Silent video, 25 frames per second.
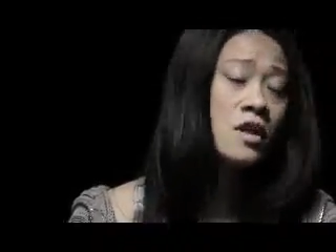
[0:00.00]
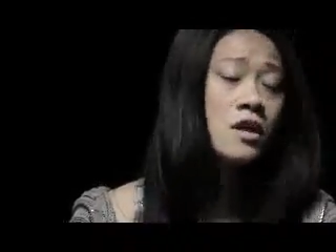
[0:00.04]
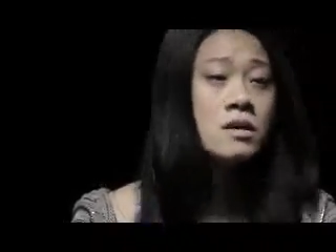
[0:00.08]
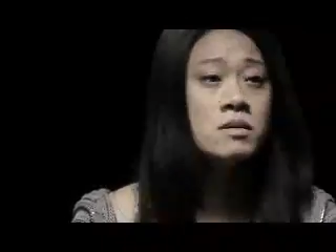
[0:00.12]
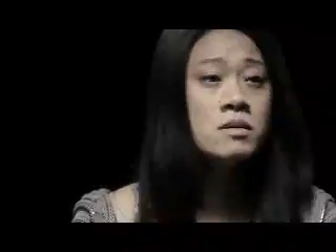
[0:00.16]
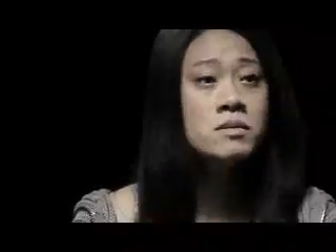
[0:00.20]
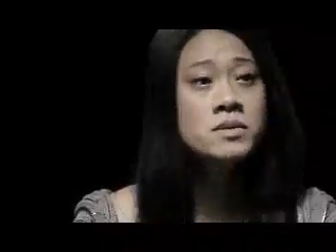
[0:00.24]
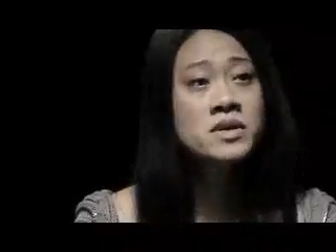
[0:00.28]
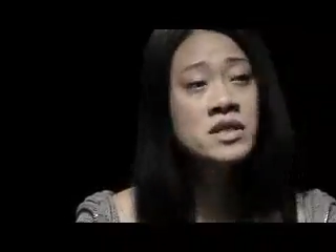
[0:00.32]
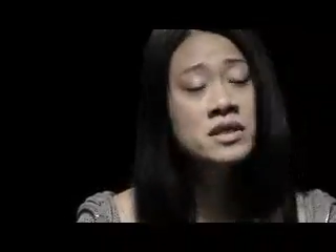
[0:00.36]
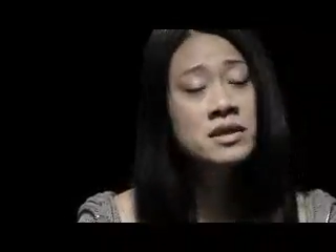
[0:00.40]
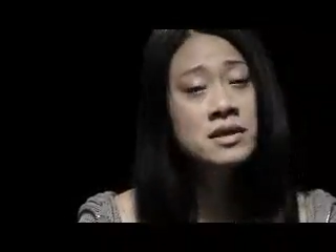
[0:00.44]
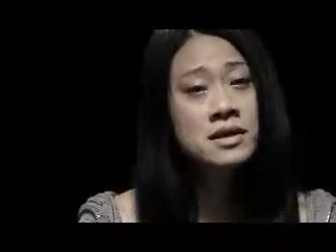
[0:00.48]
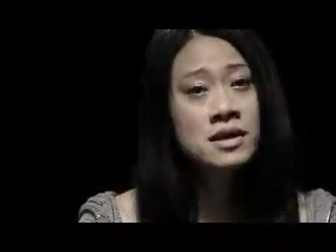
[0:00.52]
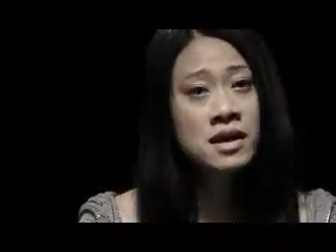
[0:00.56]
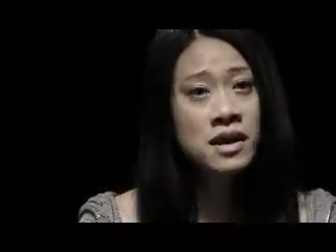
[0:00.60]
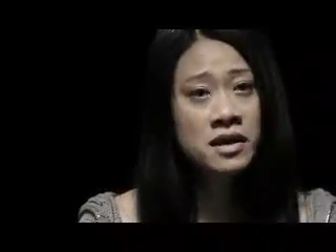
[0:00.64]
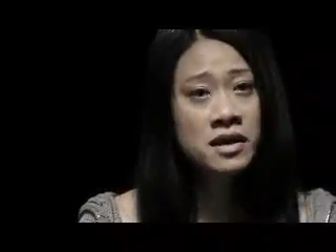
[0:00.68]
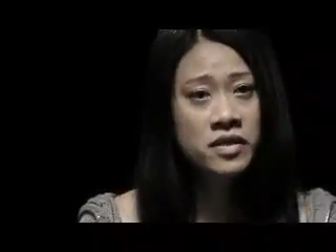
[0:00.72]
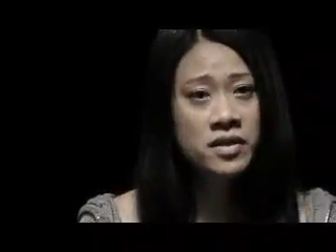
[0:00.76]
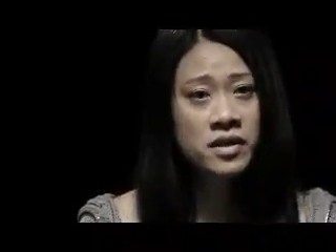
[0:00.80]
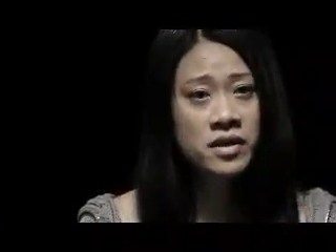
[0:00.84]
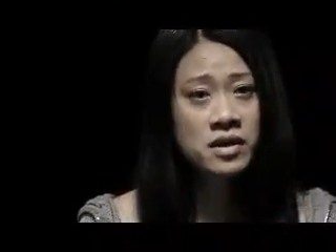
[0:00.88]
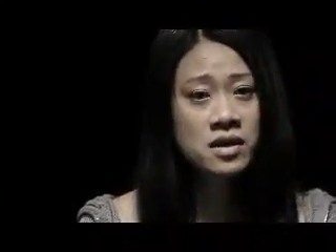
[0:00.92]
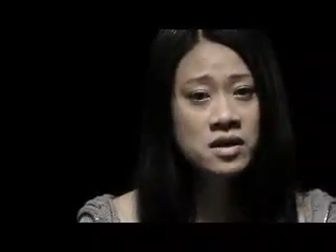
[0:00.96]
But then
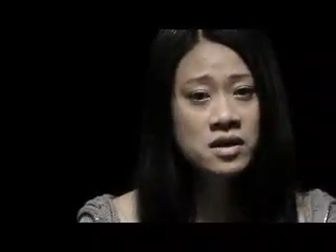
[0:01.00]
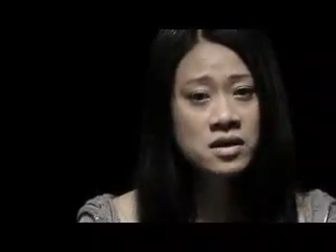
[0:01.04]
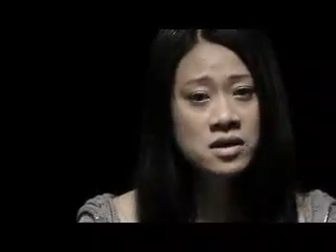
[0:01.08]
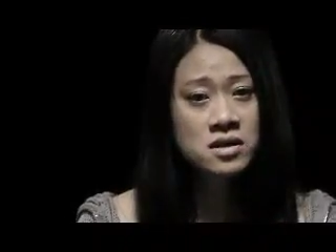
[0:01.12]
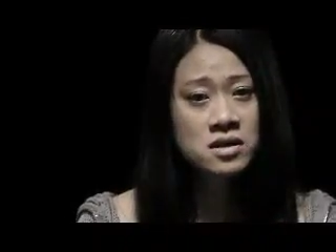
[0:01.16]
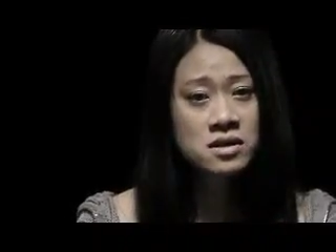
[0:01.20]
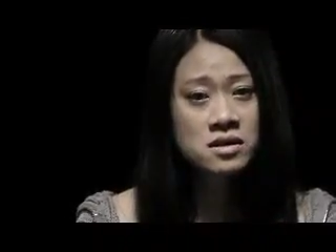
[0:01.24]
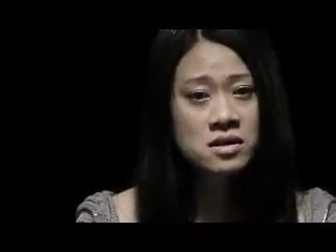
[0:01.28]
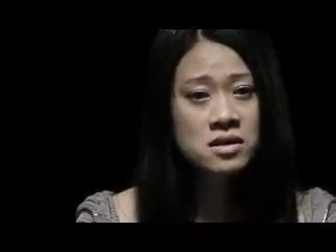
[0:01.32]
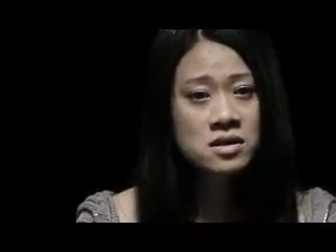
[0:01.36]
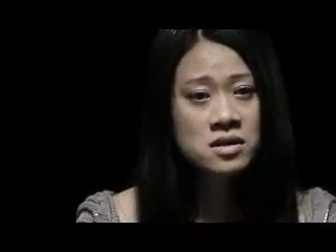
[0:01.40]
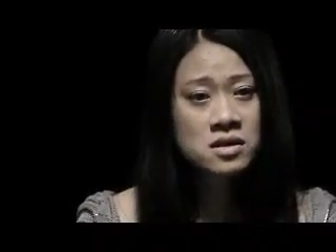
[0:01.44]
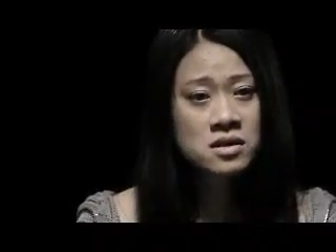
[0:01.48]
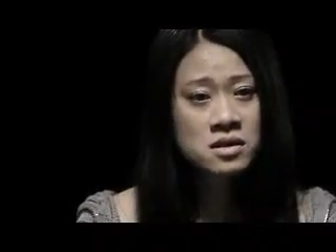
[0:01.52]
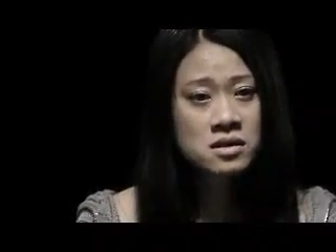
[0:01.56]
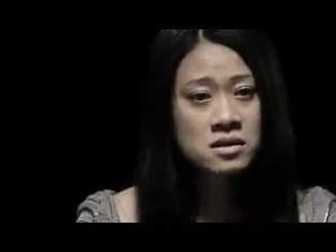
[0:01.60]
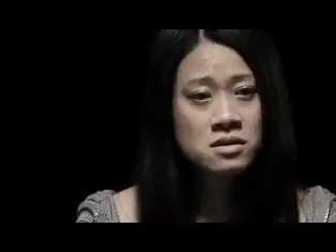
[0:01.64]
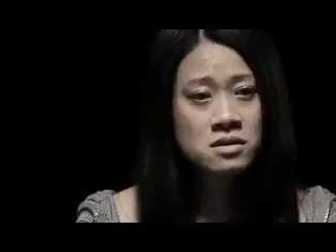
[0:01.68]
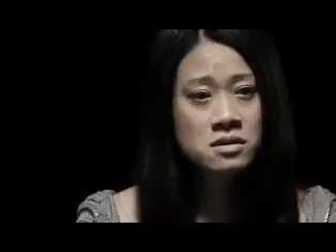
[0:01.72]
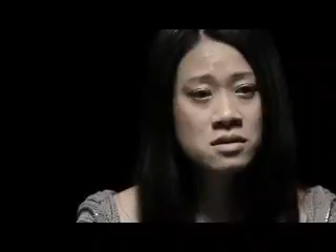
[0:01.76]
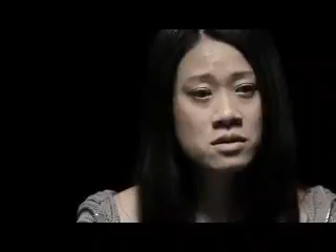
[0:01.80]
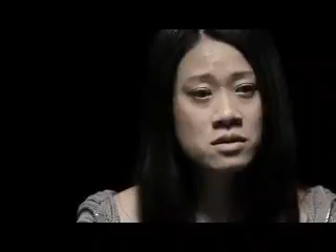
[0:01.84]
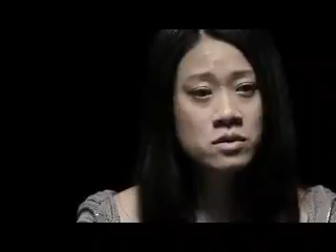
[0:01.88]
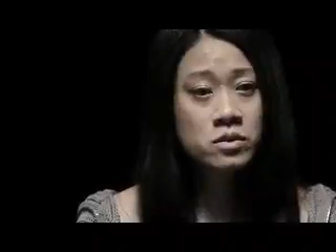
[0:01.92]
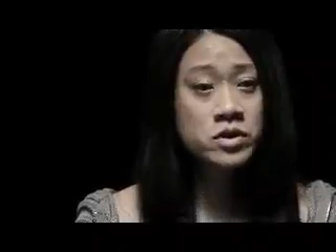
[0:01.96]
I think,
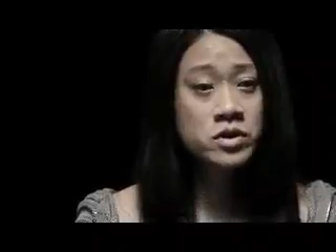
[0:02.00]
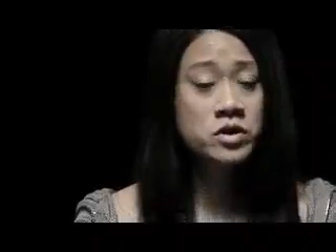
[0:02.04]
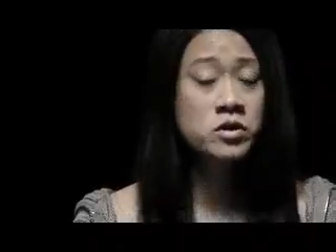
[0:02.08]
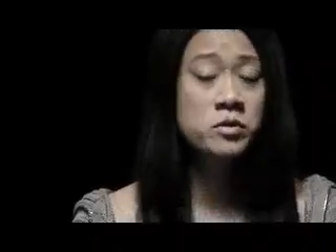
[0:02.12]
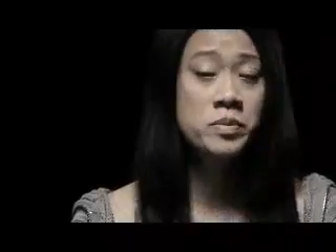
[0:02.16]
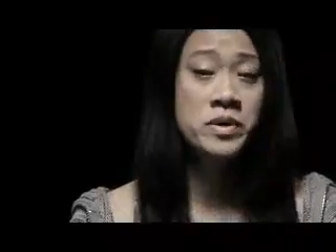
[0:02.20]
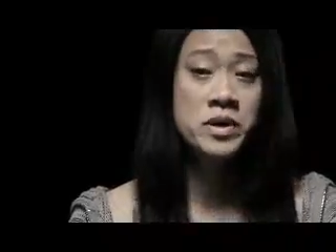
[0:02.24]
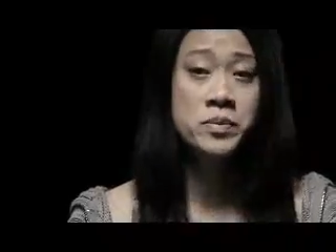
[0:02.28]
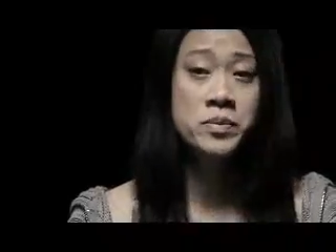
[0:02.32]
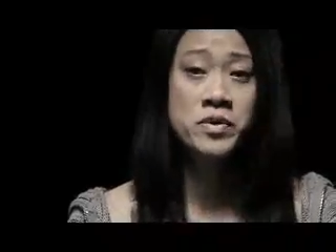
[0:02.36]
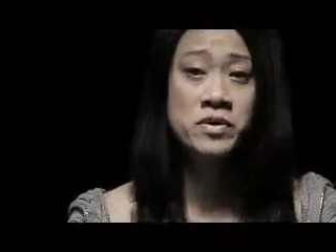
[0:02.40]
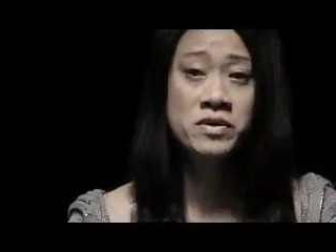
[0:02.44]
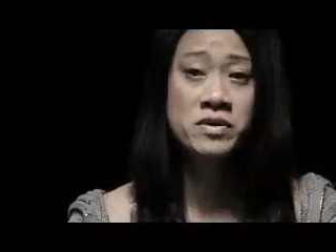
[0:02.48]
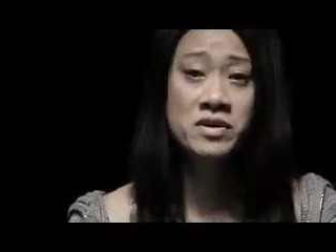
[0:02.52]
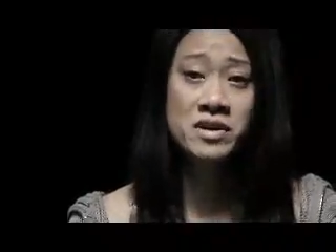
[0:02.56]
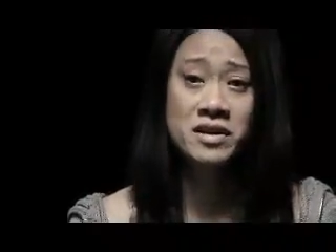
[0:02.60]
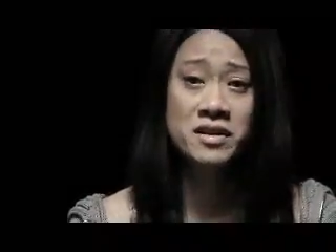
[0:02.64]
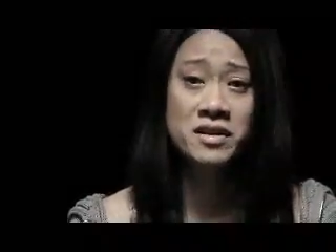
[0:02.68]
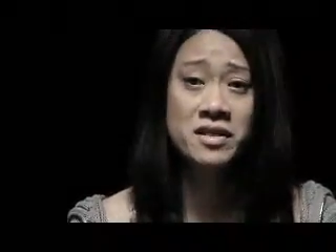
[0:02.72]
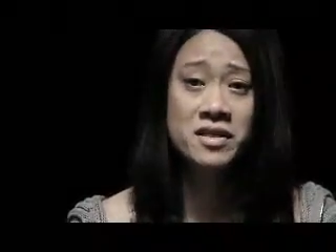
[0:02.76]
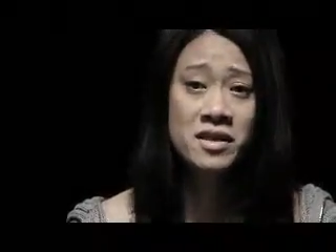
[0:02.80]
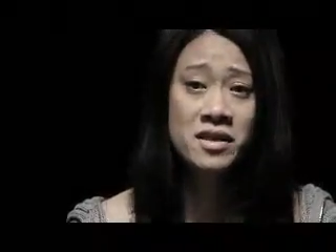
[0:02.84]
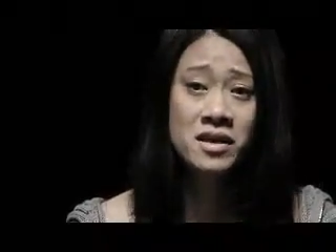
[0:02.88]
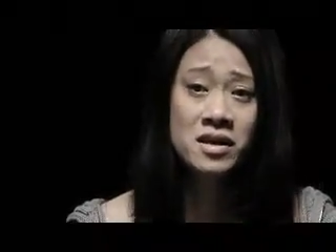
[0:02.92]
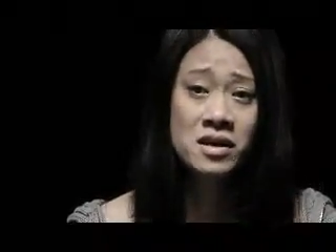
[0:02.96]
what are people going to
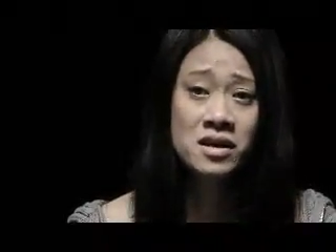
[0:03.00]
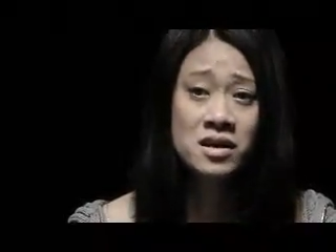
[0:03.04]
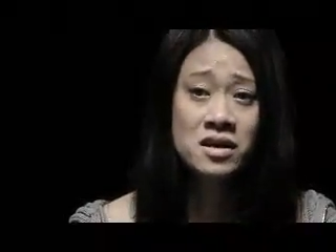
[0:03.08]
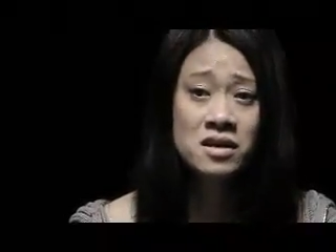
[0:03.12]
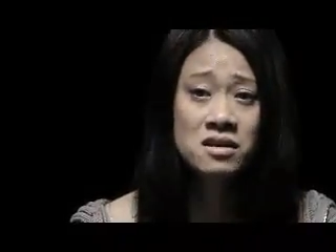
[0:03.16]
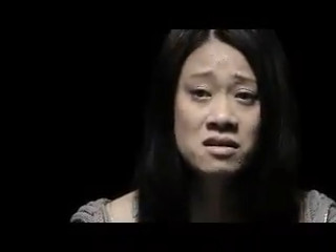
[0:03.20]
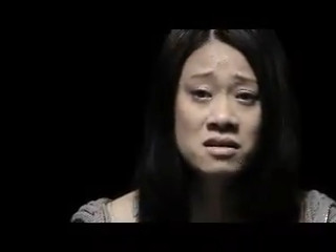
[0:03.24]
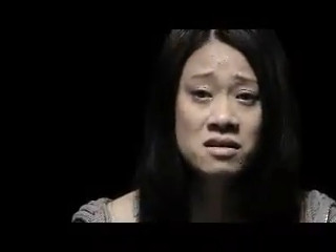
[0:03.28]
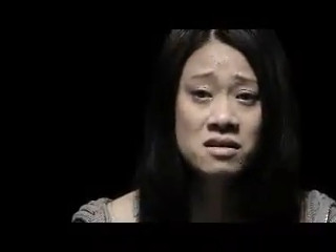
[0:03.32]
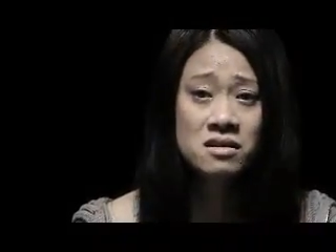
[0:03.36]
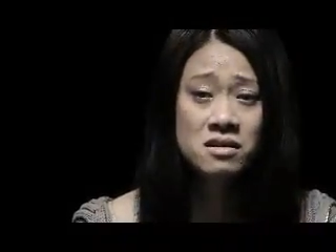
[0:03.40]
think?